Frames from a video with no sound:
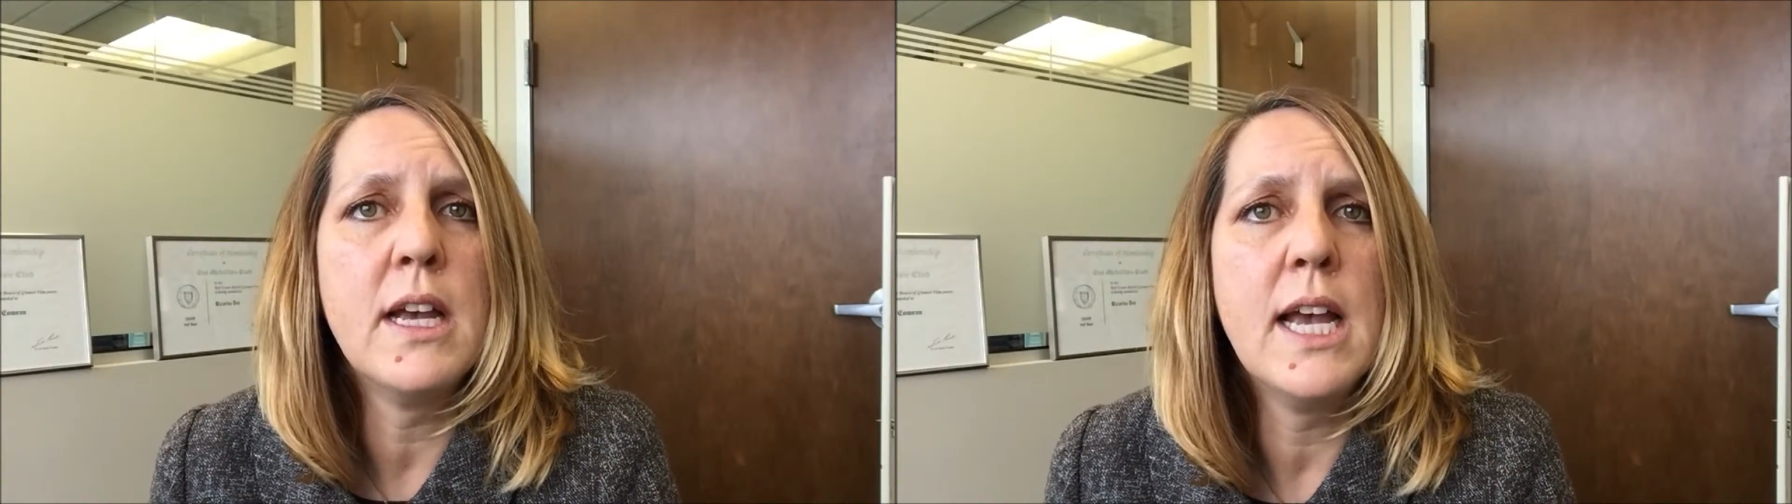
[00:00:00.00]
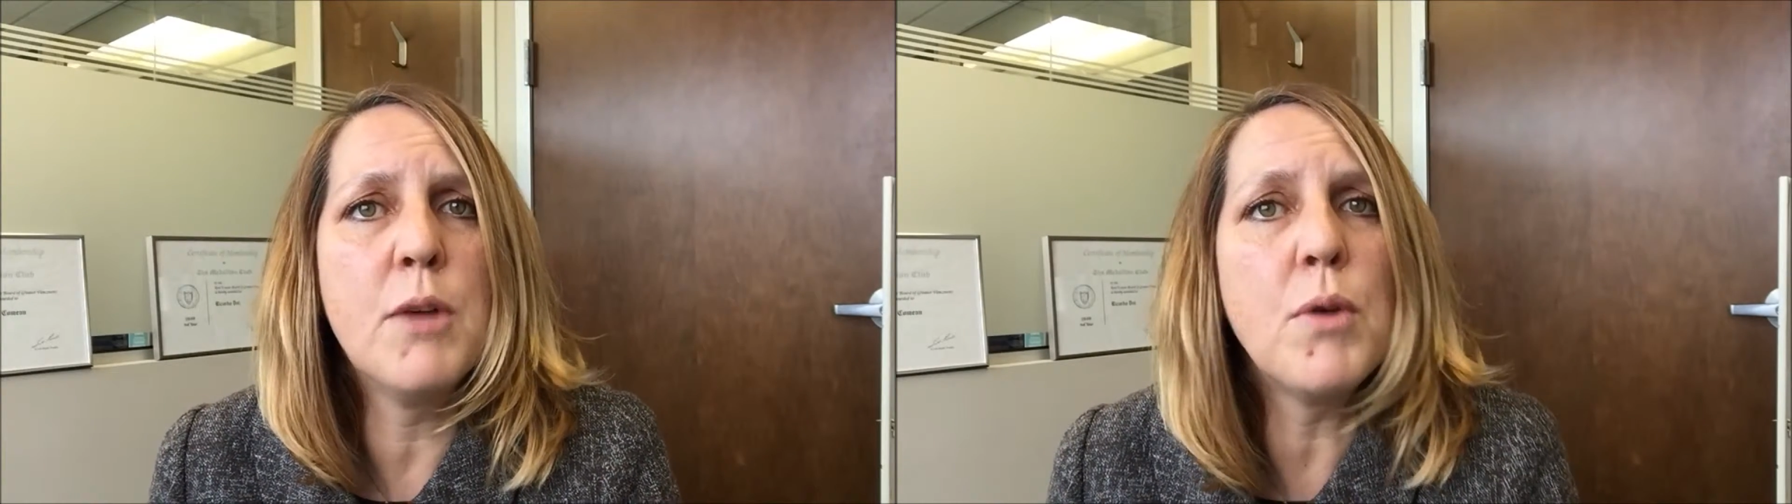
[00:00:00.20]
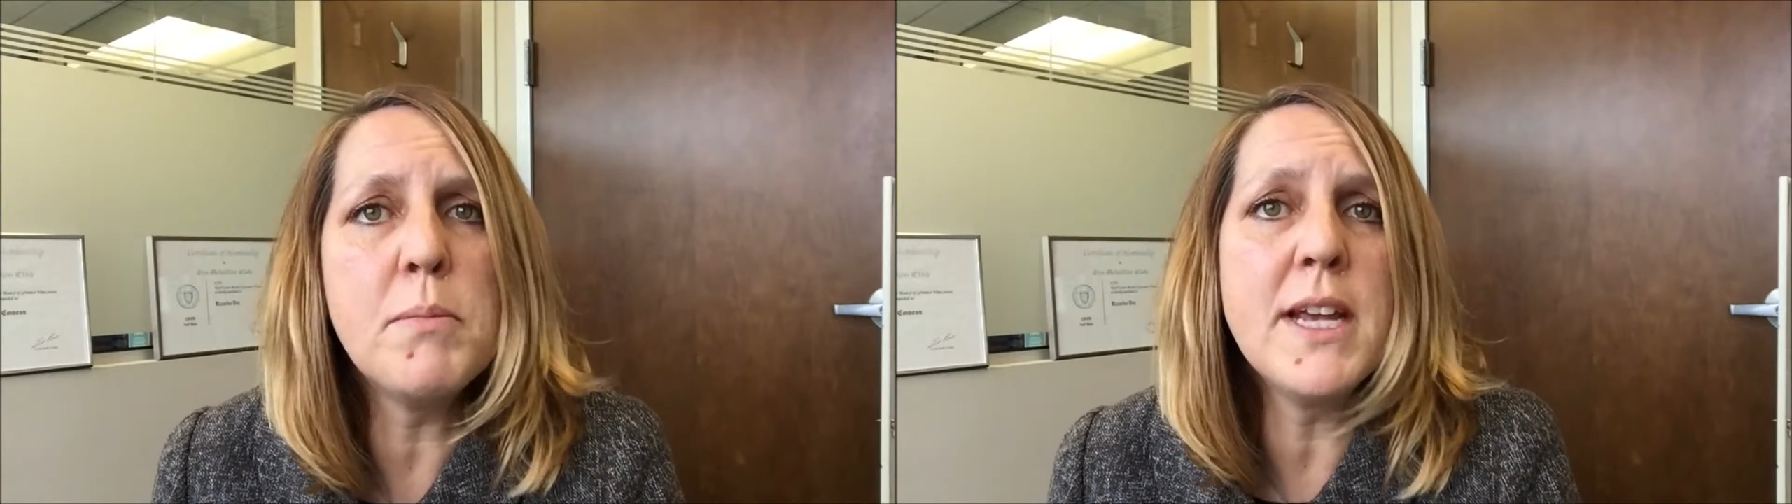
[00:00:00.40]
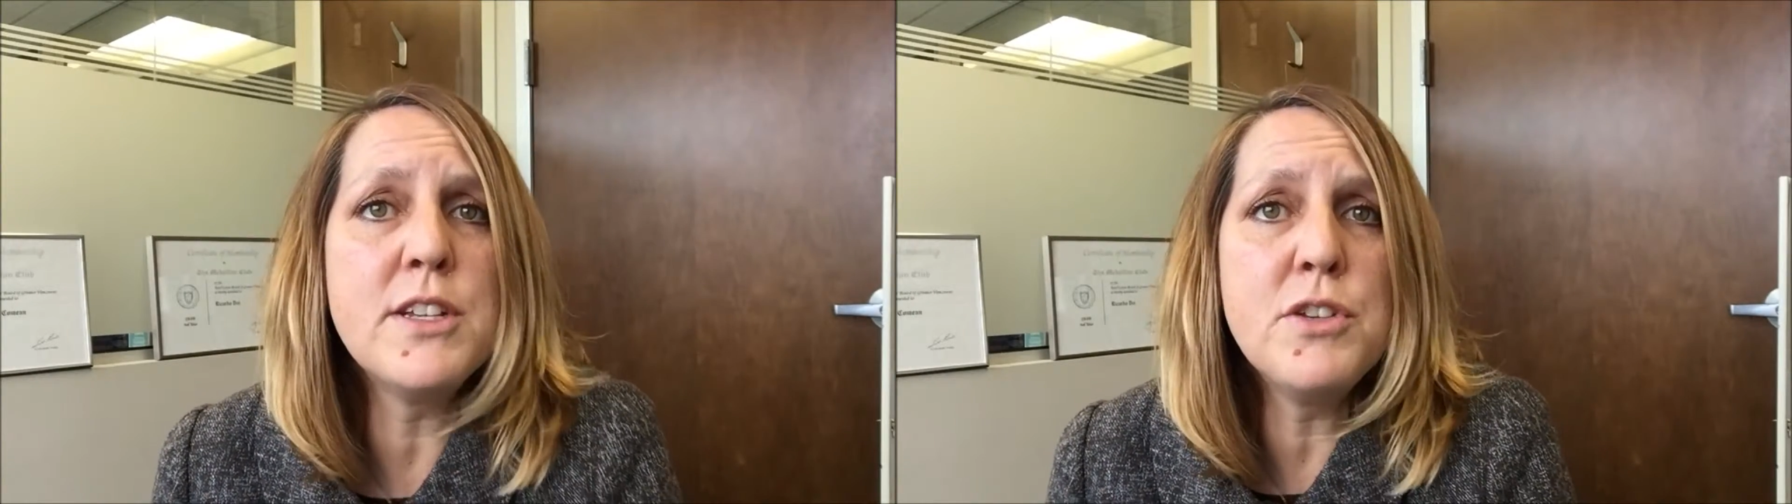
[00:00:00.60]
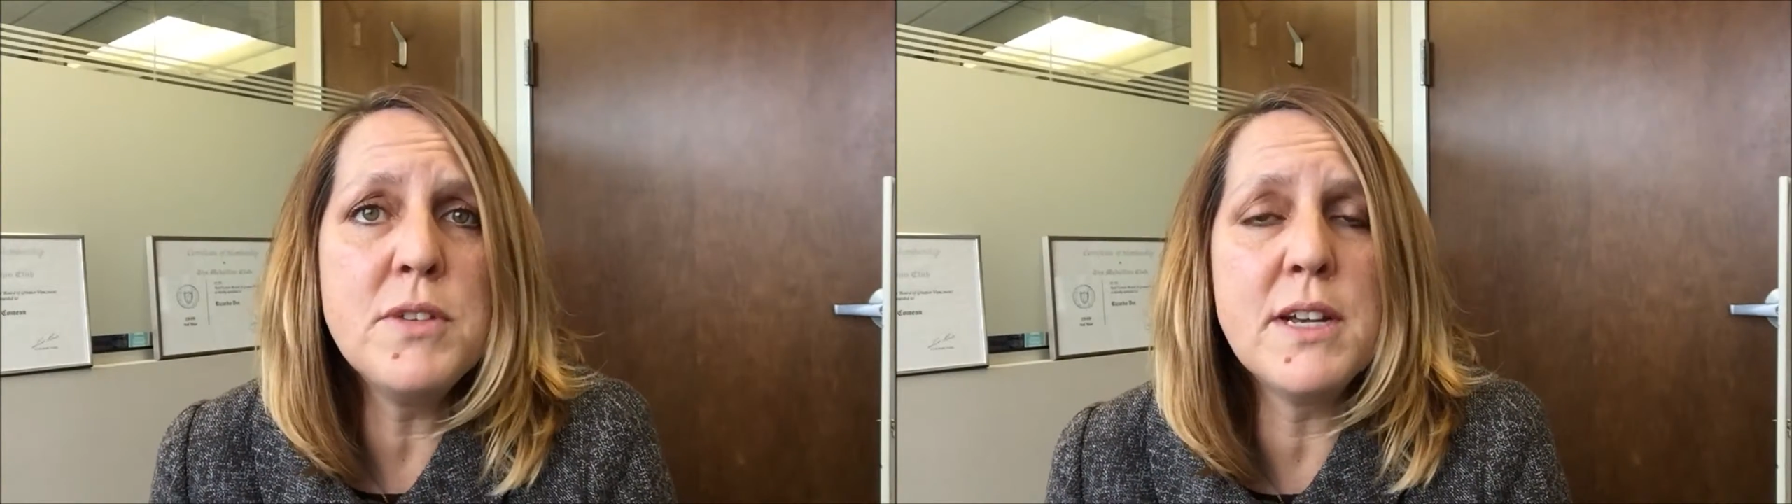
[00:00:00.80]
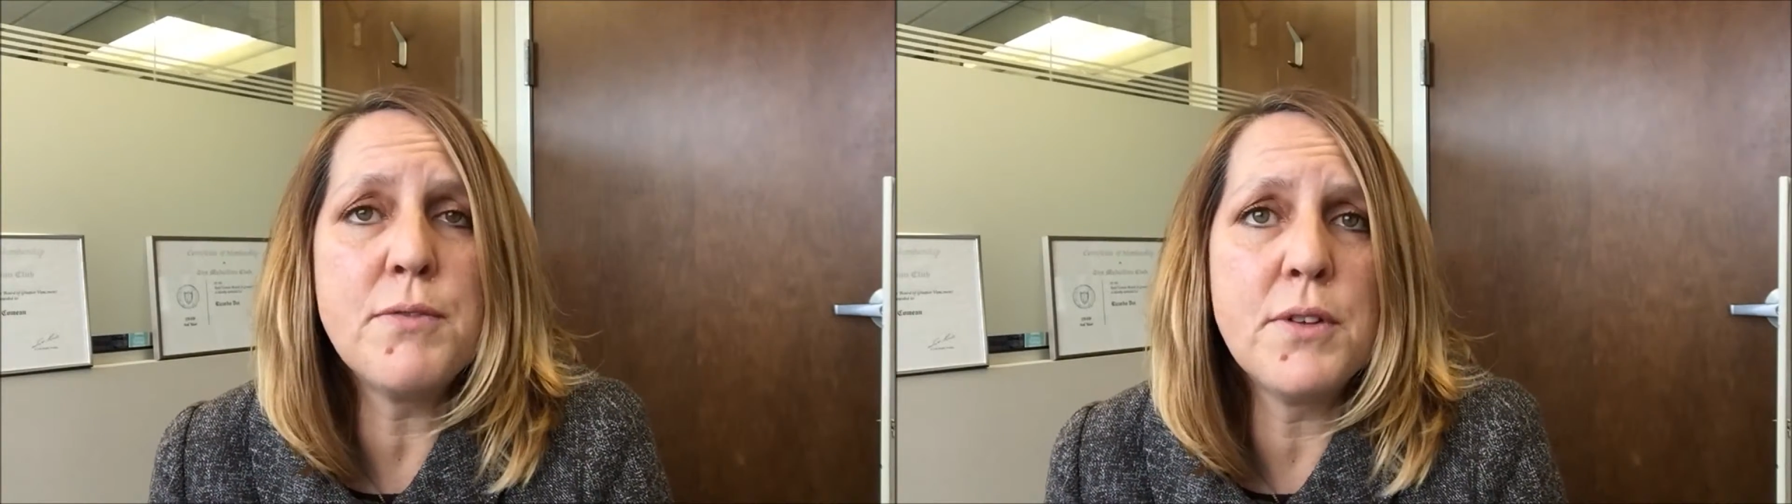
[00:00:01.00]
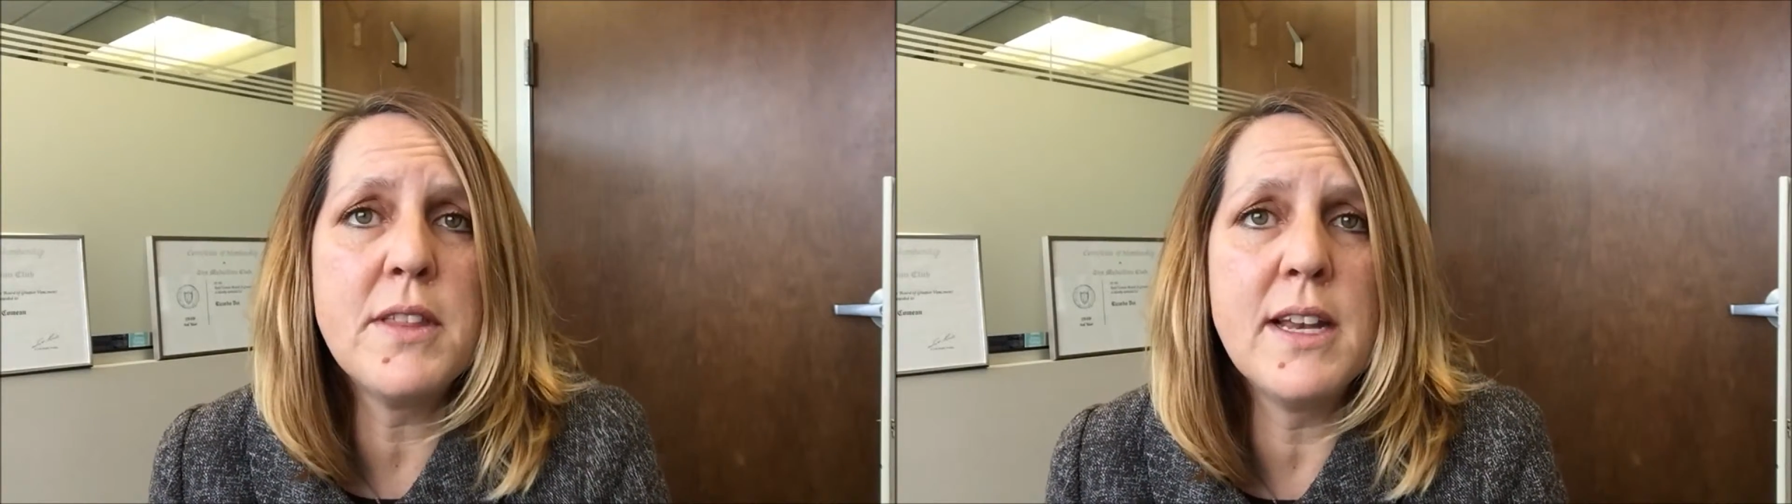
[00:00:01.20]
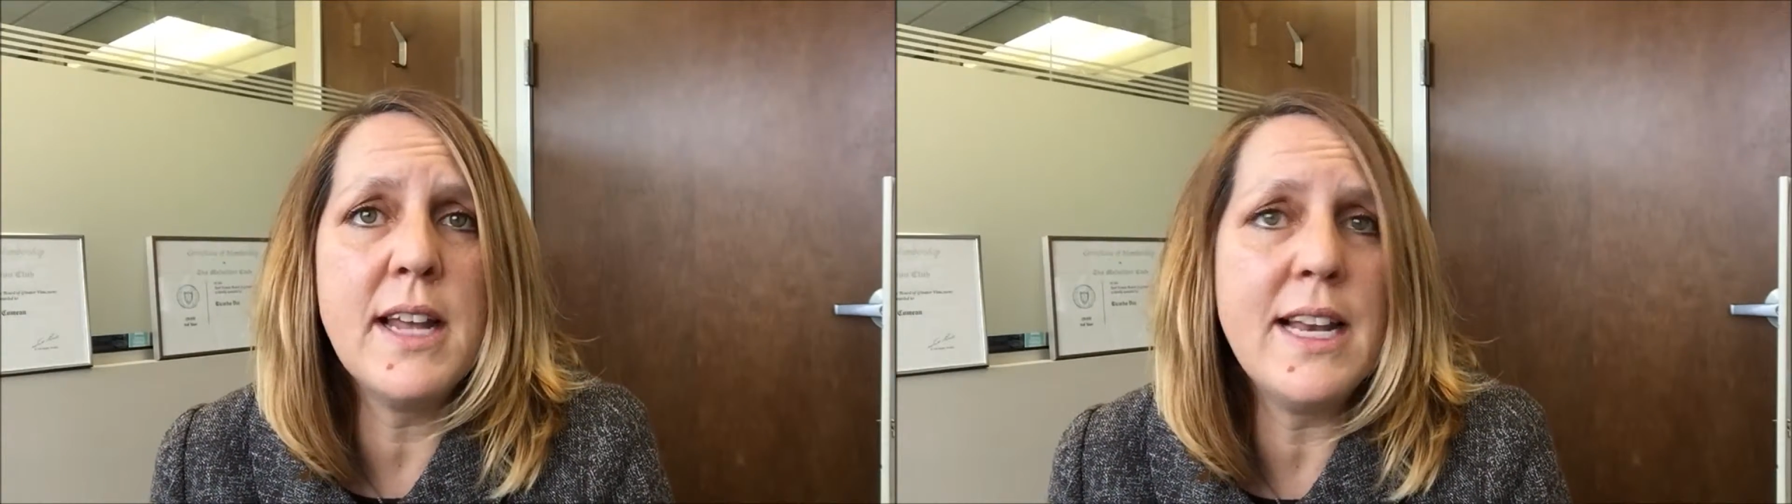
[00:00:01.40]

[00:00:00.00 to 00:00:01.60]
and what makes you different than